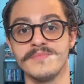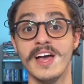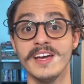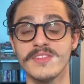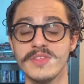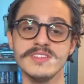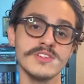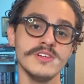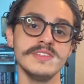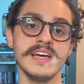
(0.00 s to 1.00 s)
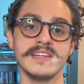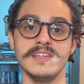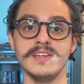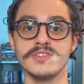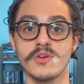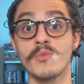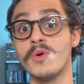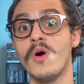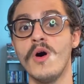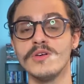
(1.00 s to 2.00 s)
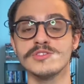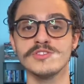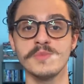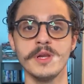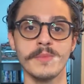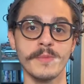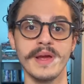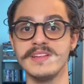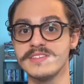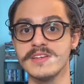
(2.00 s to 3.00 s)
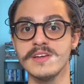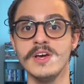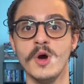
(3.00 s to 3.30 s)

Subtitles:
And these good techniques will also speed up your painting,